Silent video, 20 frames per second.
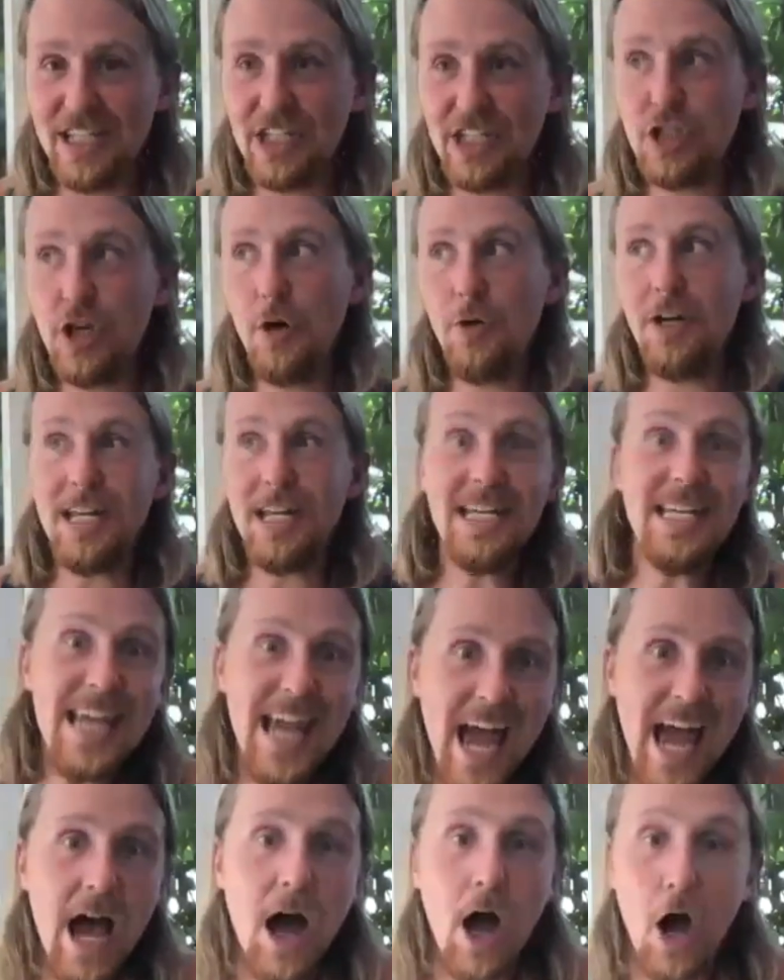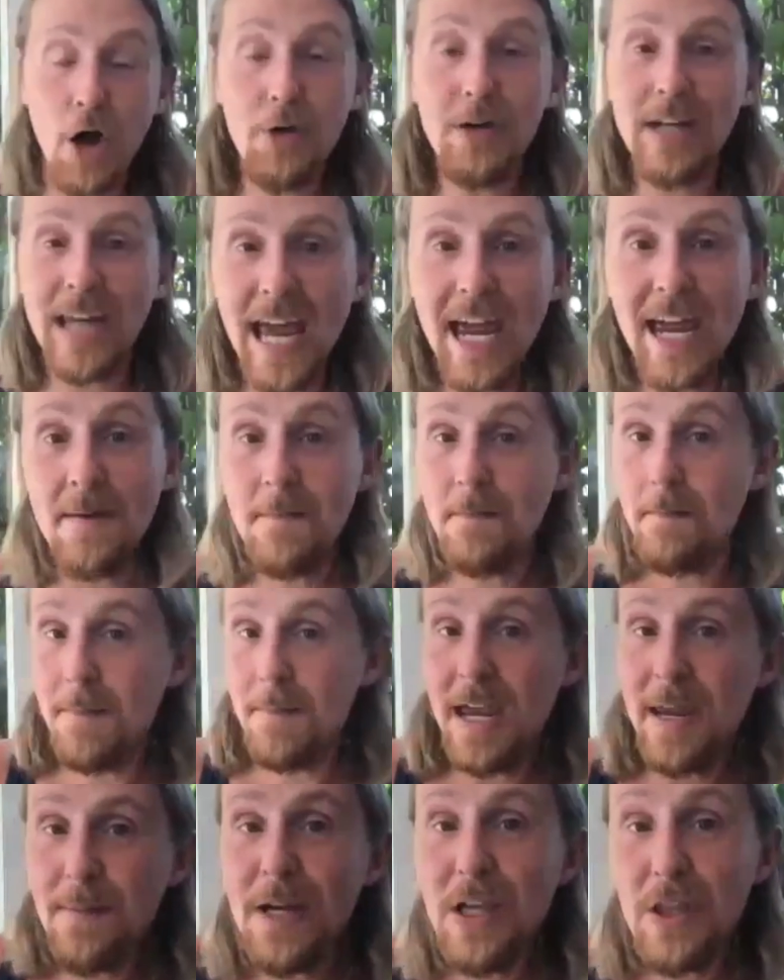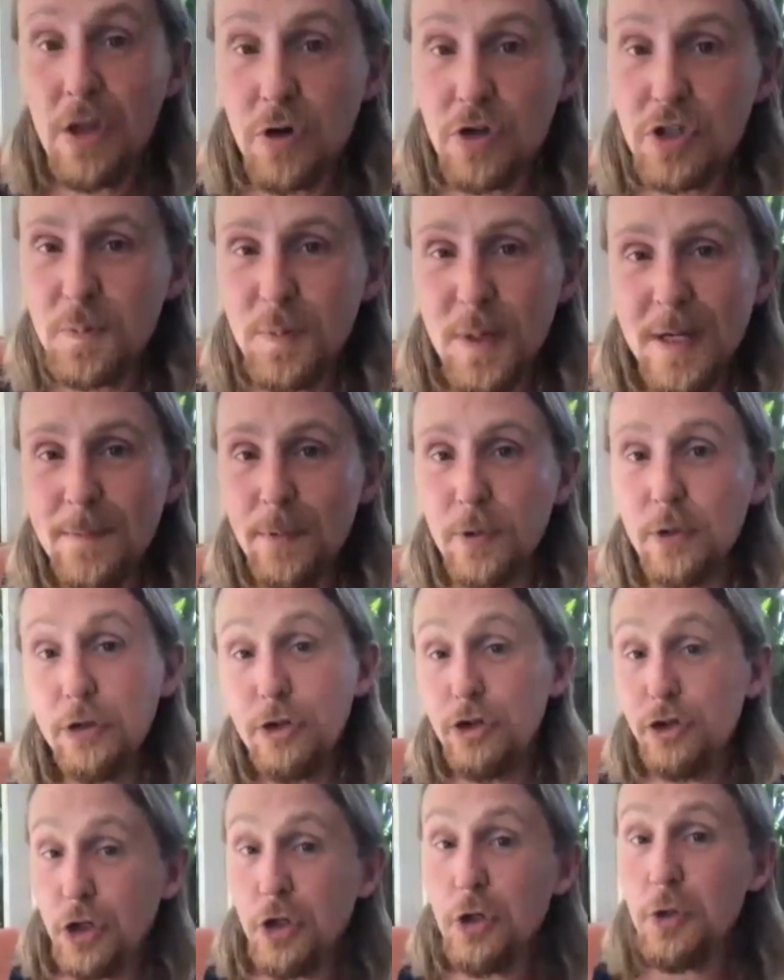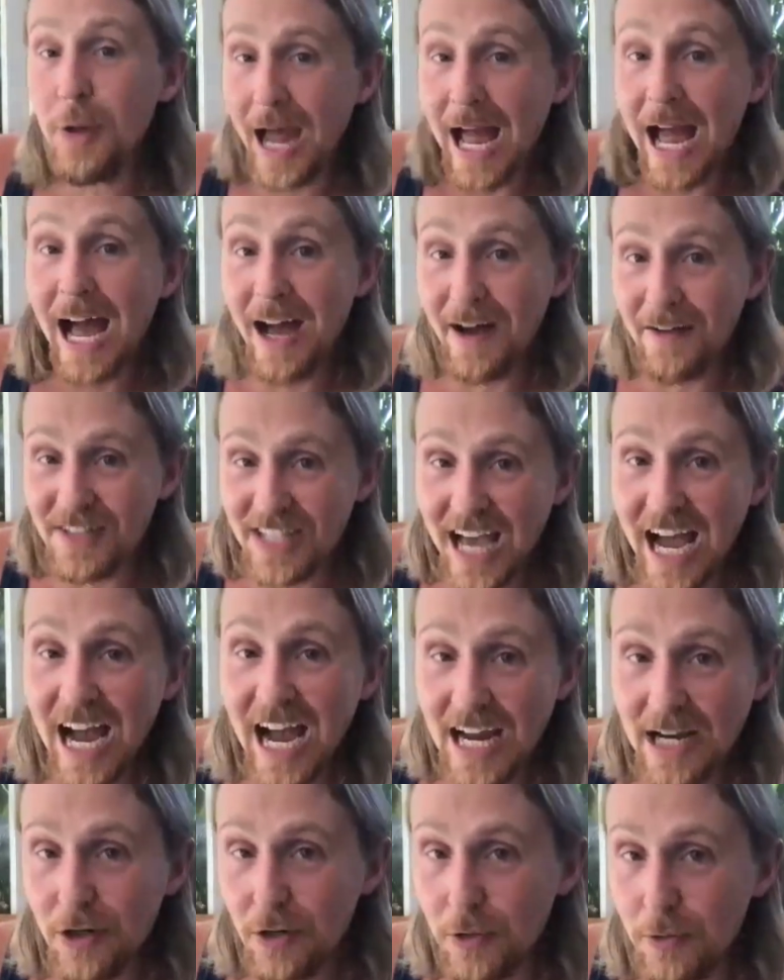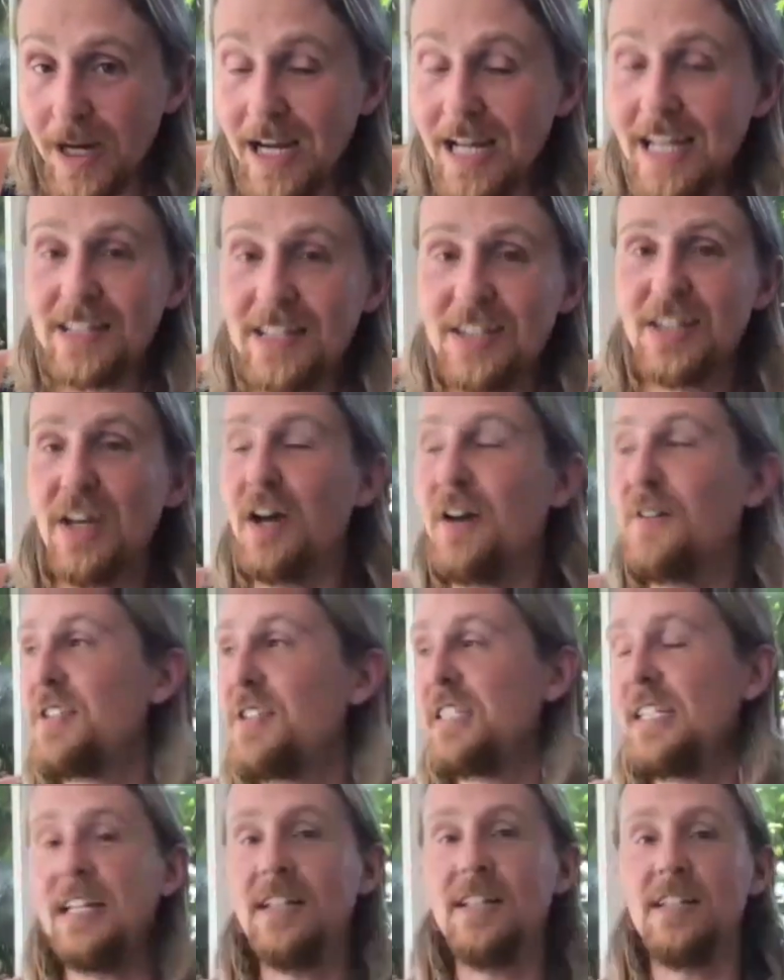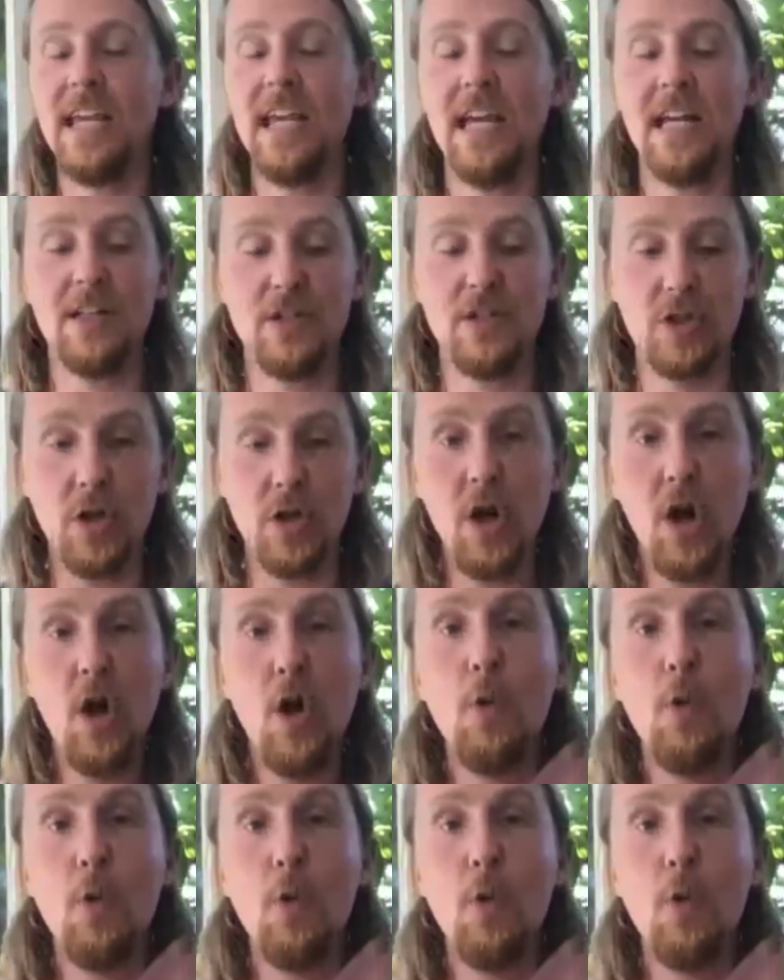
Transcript: So, yeah, okay, maybe those people do have higher rates of skin cancer,